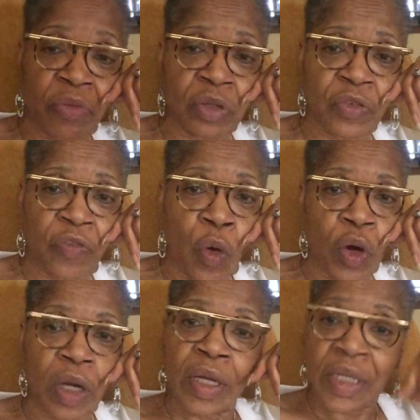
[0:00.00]
through
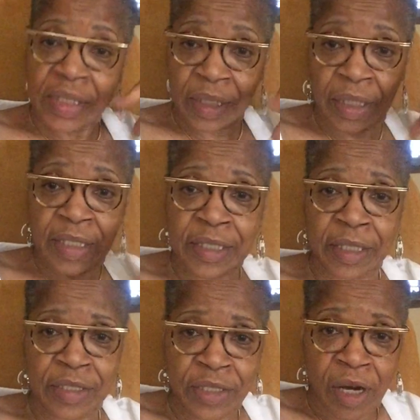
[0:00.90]
4. So let's
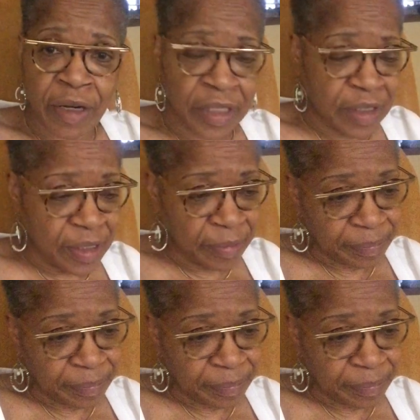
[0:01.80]
get started.